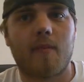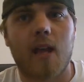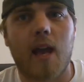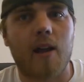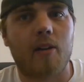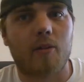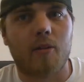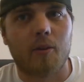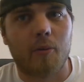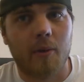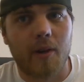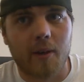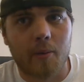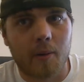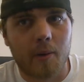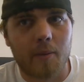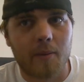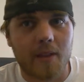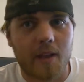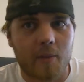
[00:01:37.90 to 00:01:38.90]
I don't go
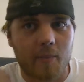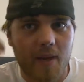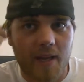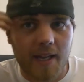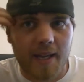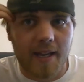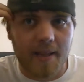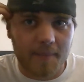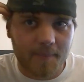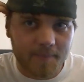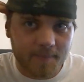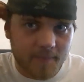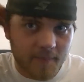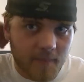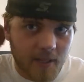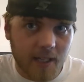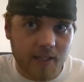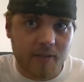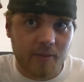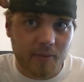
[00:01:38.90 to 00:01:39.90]
anywhere without my hat.
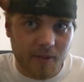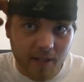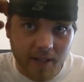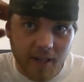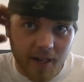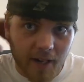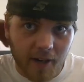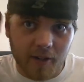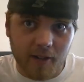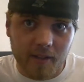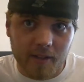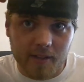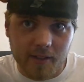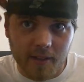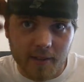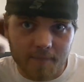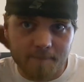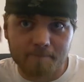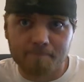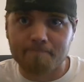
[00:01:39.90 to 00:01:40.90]
I do need a haircut,
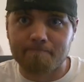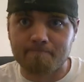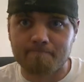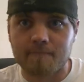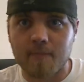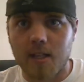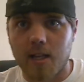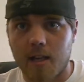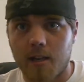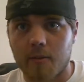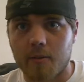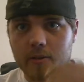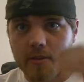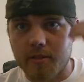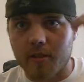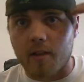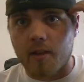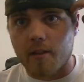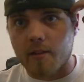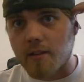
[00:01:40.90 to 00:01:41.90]
though. I know what
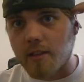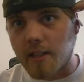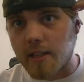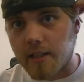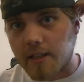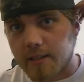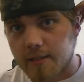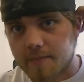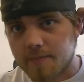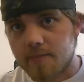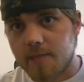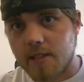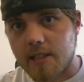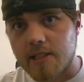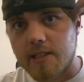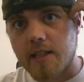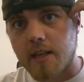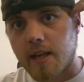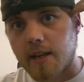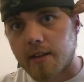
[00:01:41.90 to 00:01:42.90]
y'all are thinking.
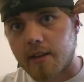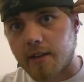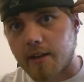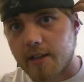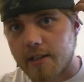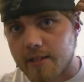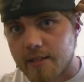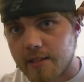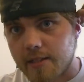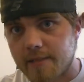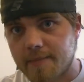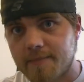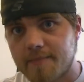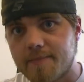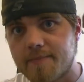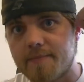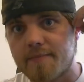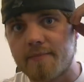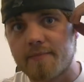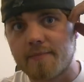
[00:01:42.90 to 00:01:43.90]
He's kind of crazy.
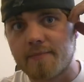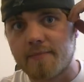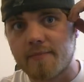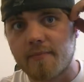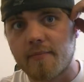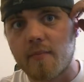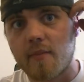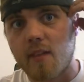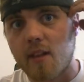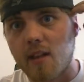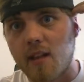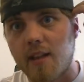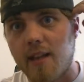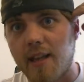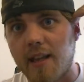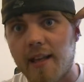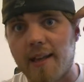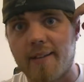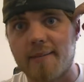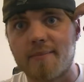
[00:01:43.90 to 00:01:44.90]
And
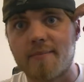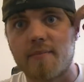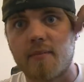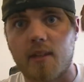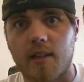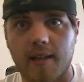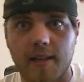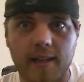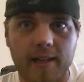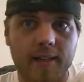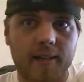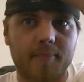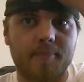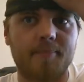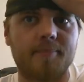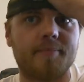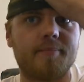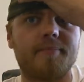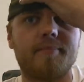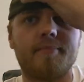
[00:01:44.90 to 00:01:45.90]
yeah, I am.
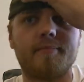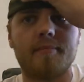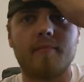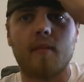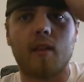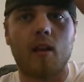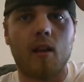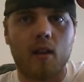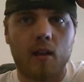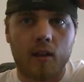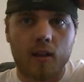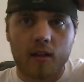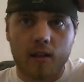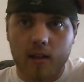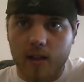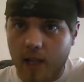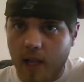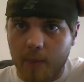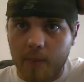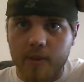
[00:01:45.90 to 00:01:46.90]

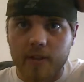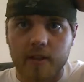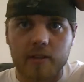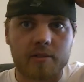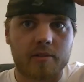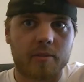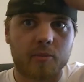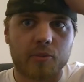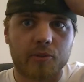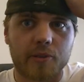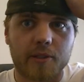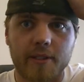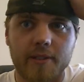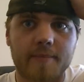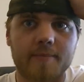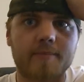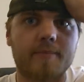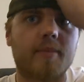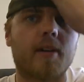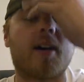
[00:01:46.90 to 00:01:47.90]
I'm a country boy.
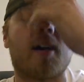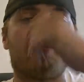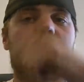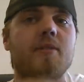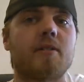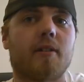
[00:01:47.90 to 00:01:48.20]
I'm